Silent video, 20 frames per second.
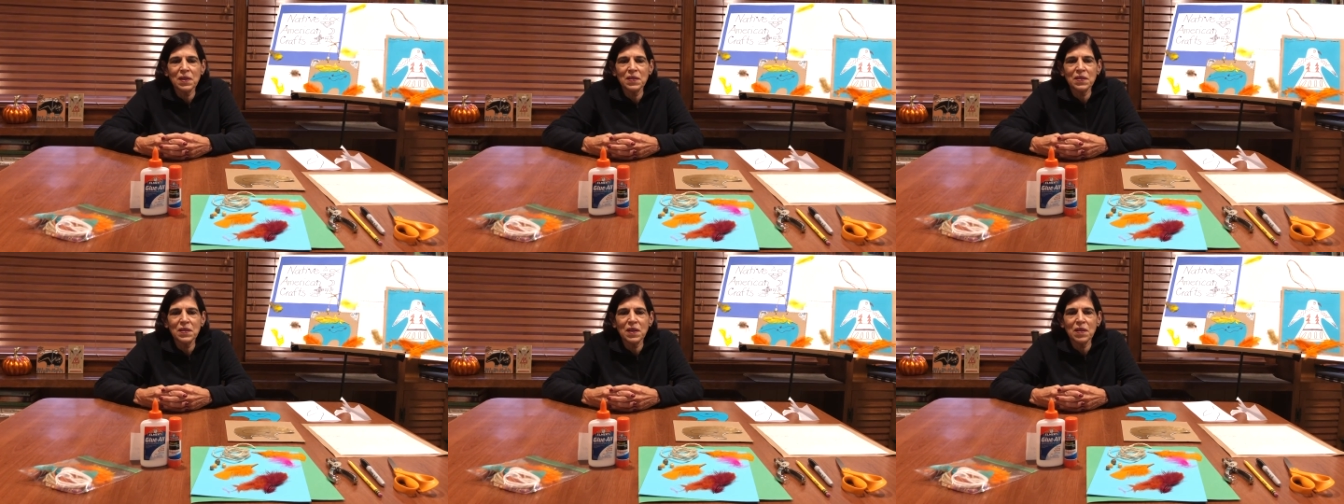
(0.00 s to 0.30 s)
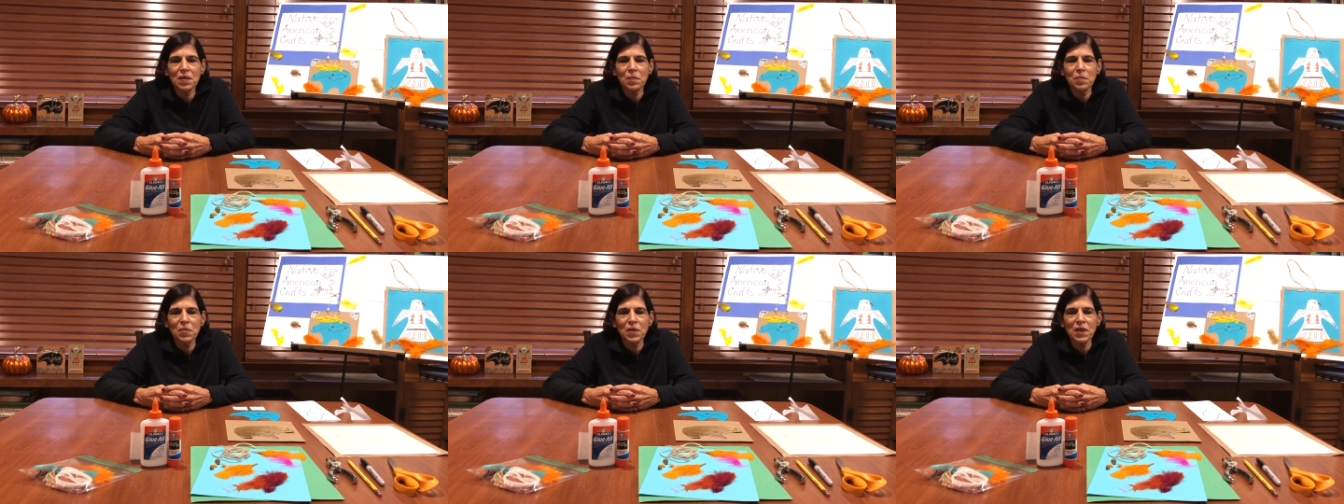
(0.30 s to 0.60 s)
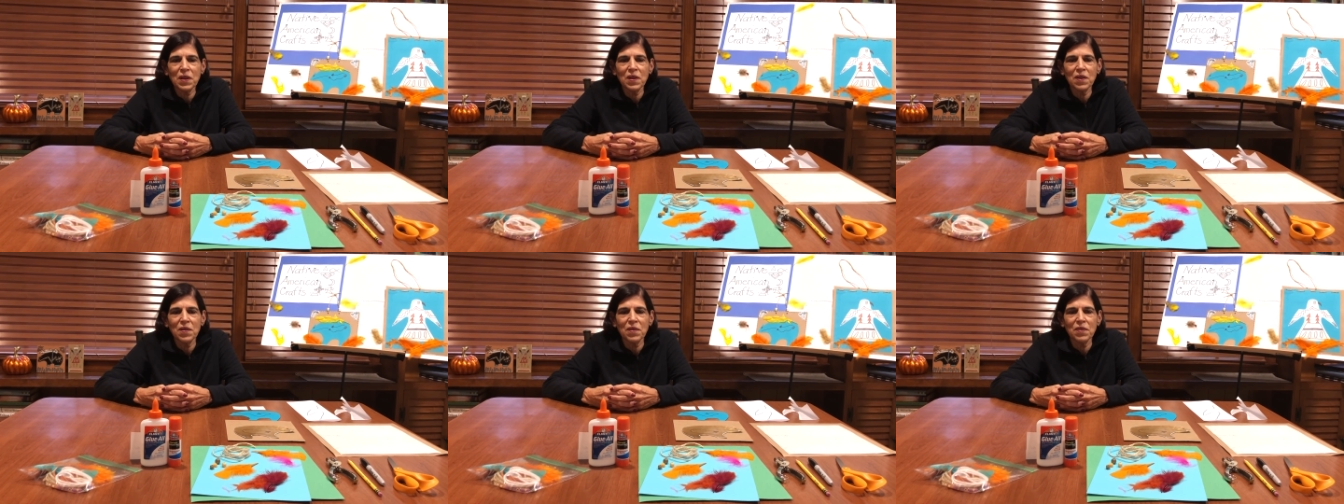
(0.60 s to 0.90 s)

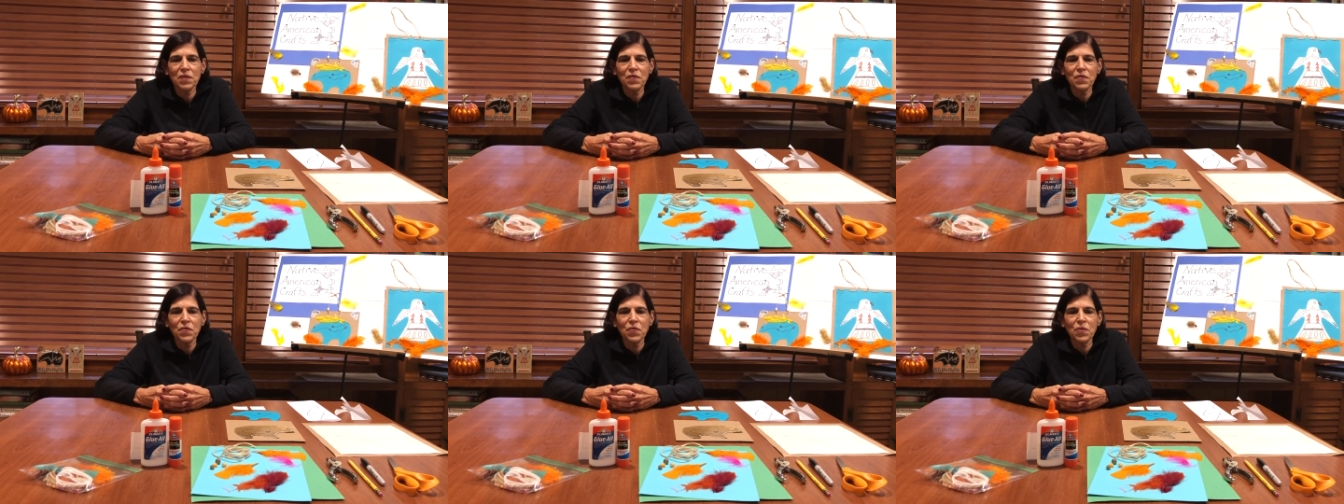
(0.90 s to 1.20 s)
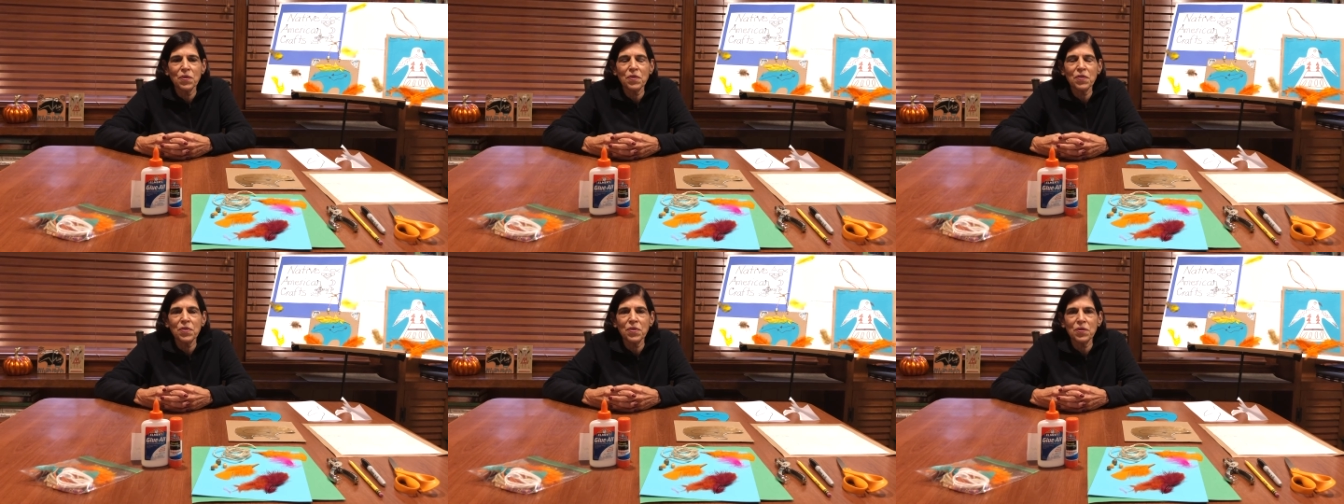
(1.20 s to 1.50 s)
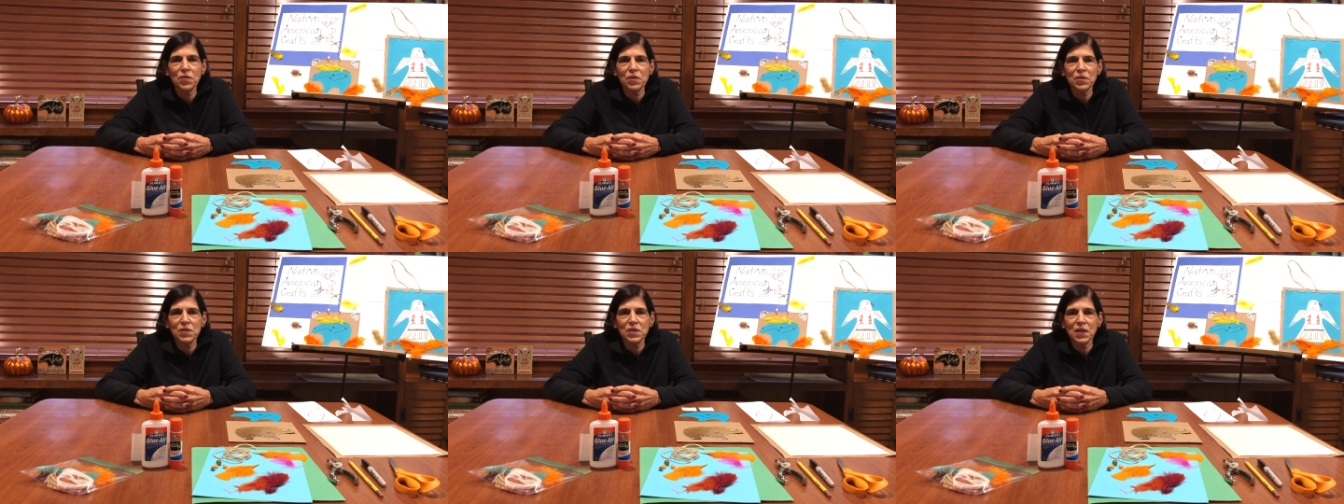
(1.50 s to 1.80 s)
celebrated on the fourth
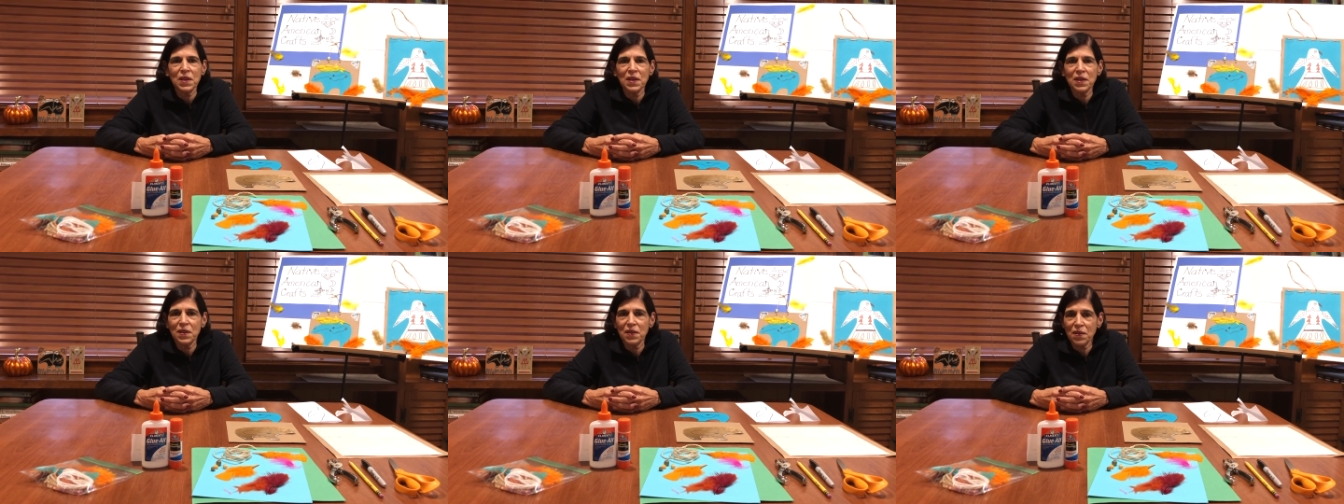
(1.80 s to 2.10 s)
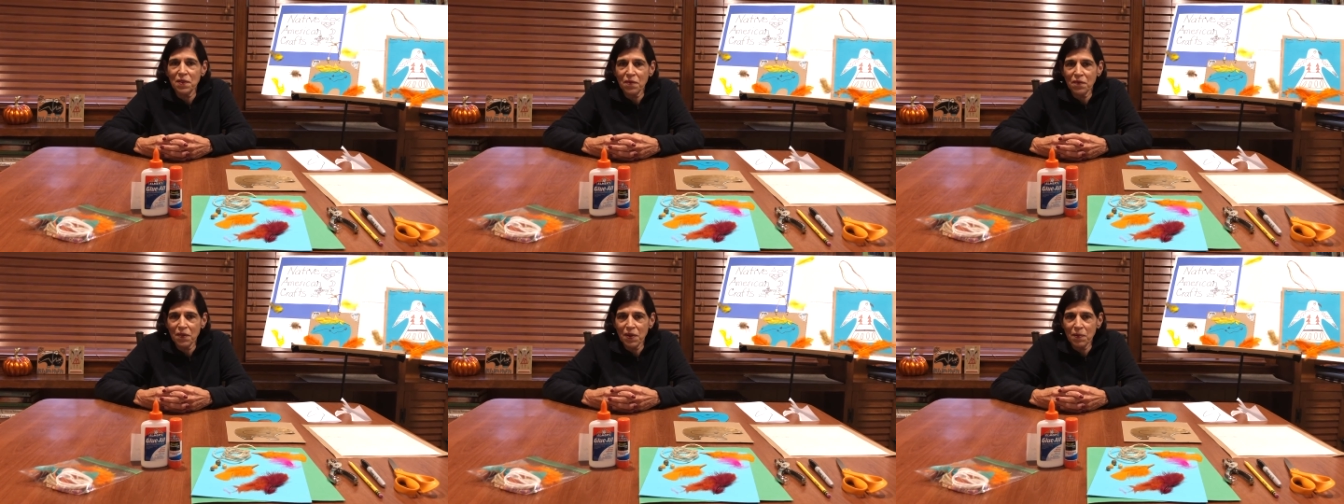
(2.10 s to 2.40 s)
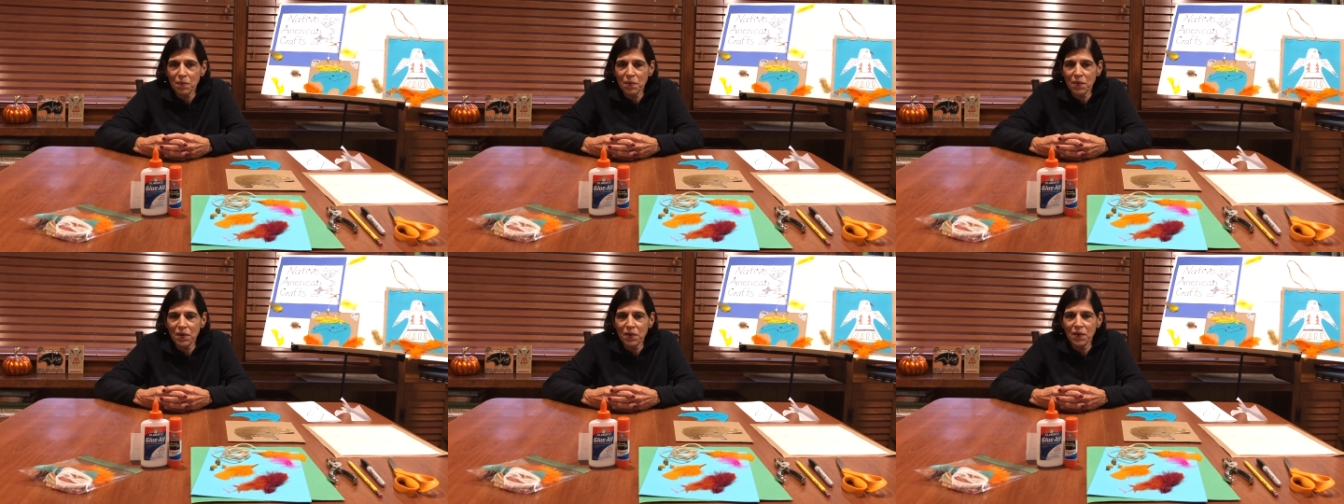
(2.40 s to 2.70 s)
Thursday in
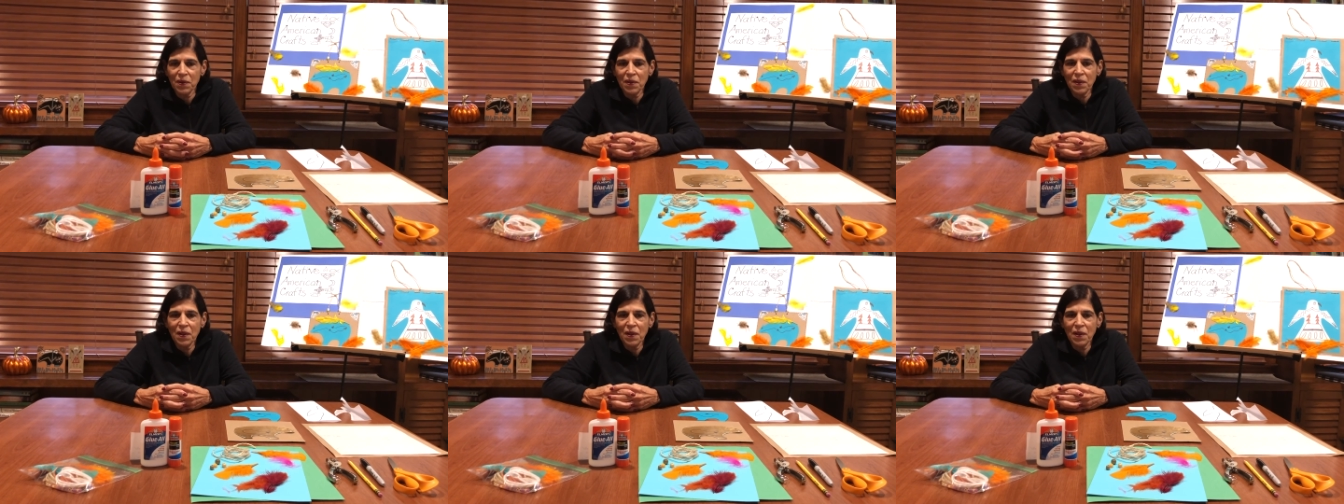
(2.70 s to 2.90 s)
November.